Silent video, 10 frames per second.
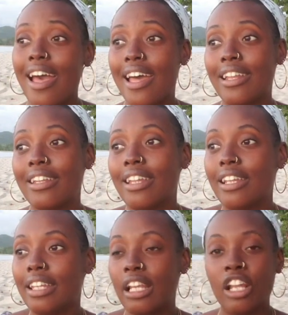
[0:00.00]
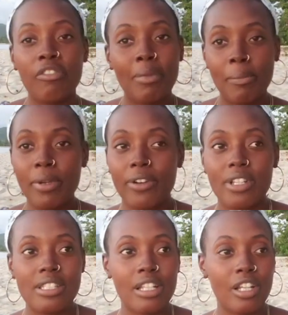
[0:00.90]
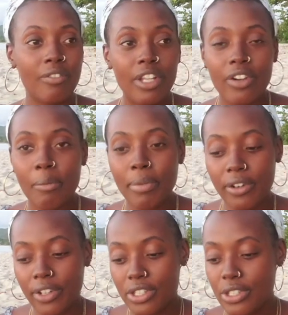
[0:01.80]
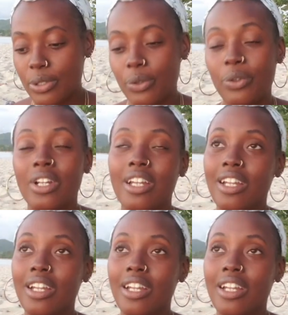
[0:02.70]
and they love my parents, they love their grandparents. So